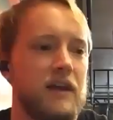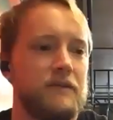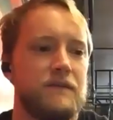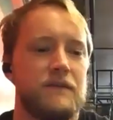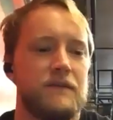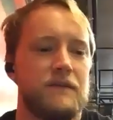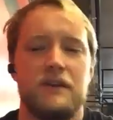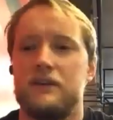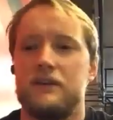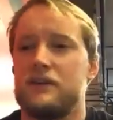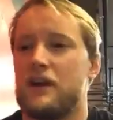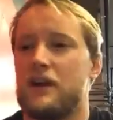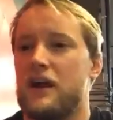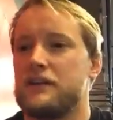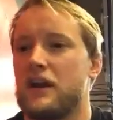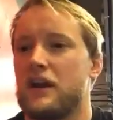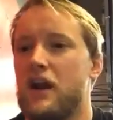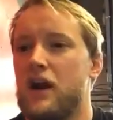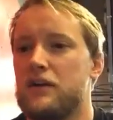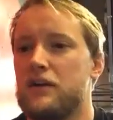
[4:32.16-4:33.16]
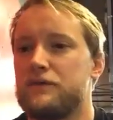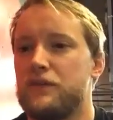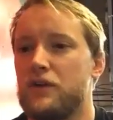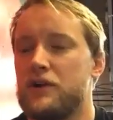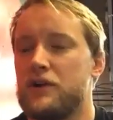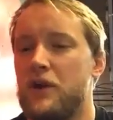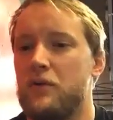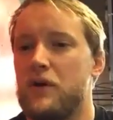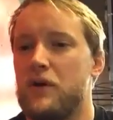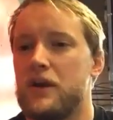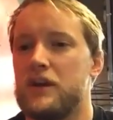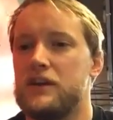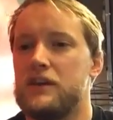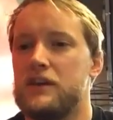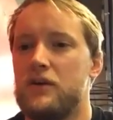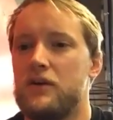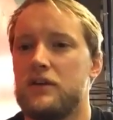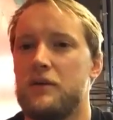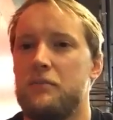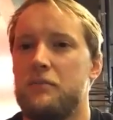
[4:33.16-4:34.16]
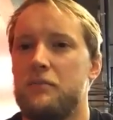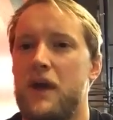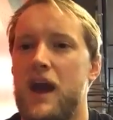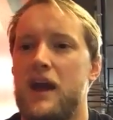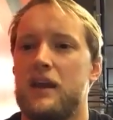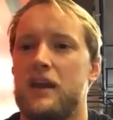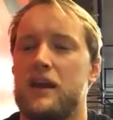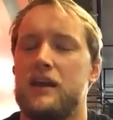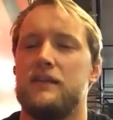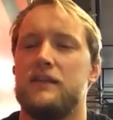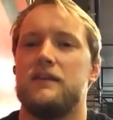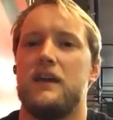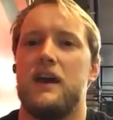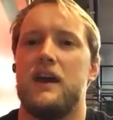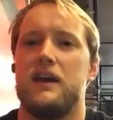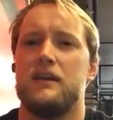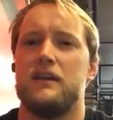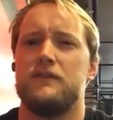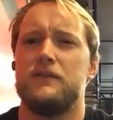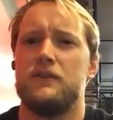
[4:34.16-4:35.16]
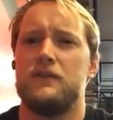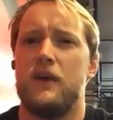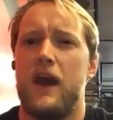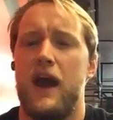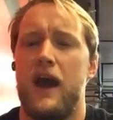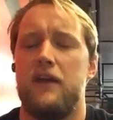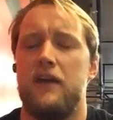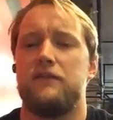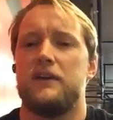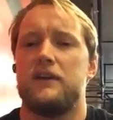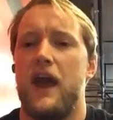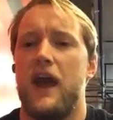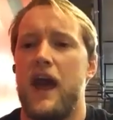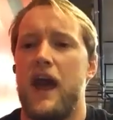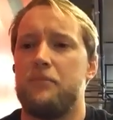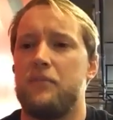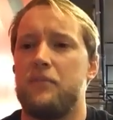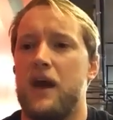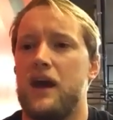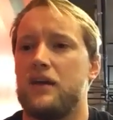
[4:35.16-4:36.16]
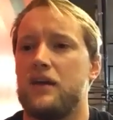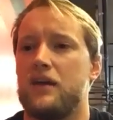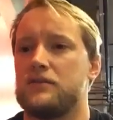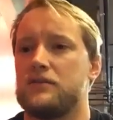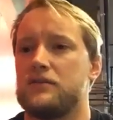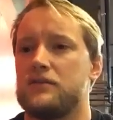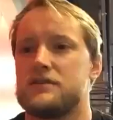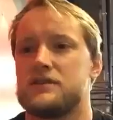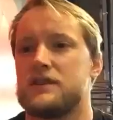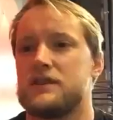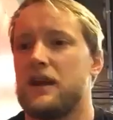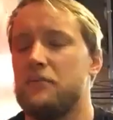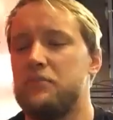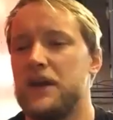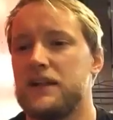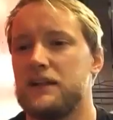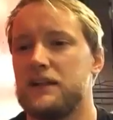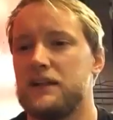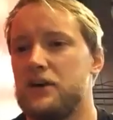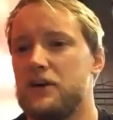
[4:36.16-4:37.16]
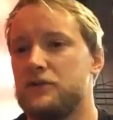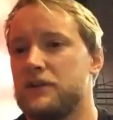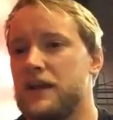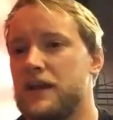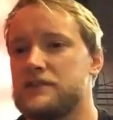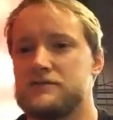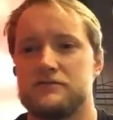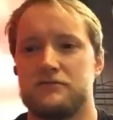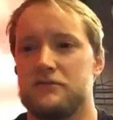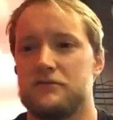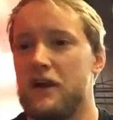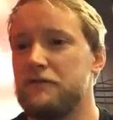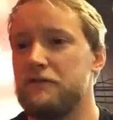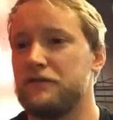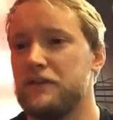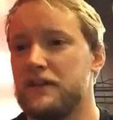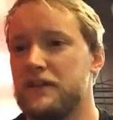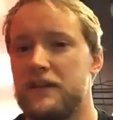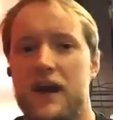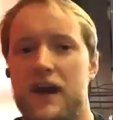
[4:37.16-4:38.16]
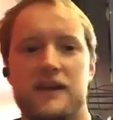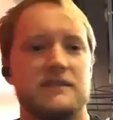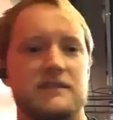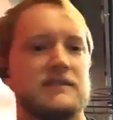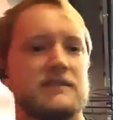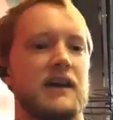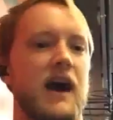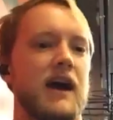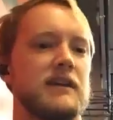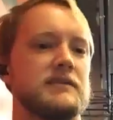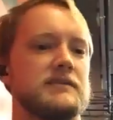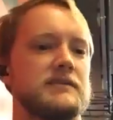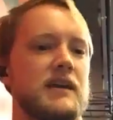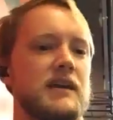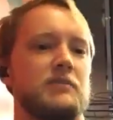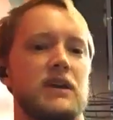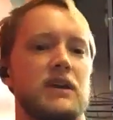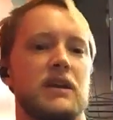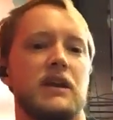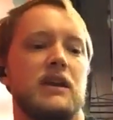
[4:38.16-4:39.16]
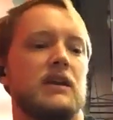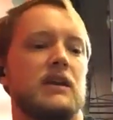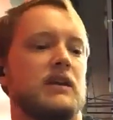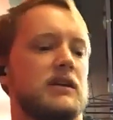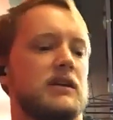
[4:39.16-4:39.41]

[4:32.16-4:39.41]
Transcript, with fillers: you're on like a hard floor, you might want a yoga mat, and then if you have an ab mat or just like a pillow that's roughly that size, that'd be good.